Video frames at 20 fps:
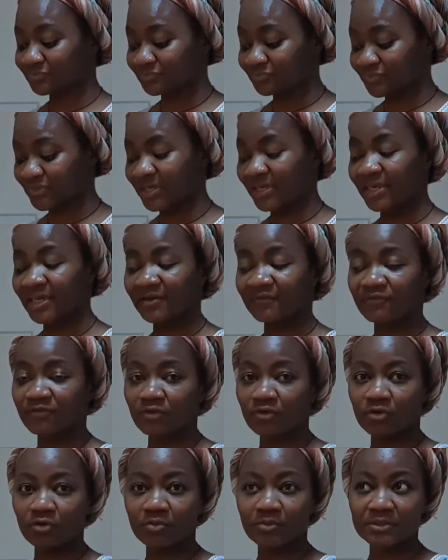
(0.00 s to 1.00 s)
be here
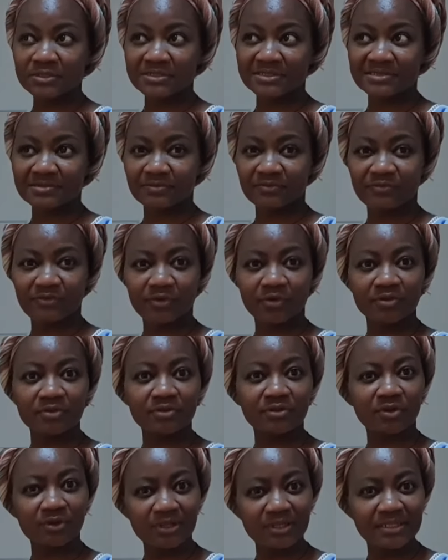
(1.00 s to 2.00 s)
for
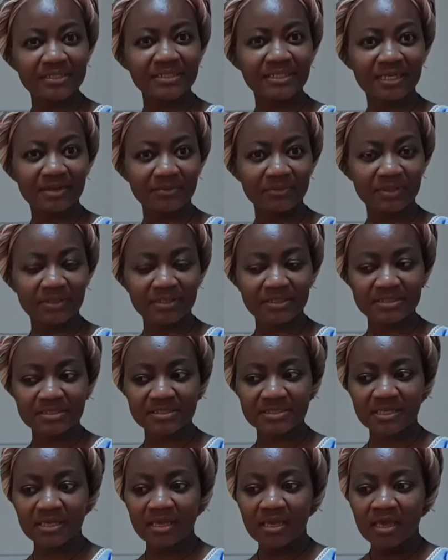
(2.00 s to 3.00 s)
only 10 minutes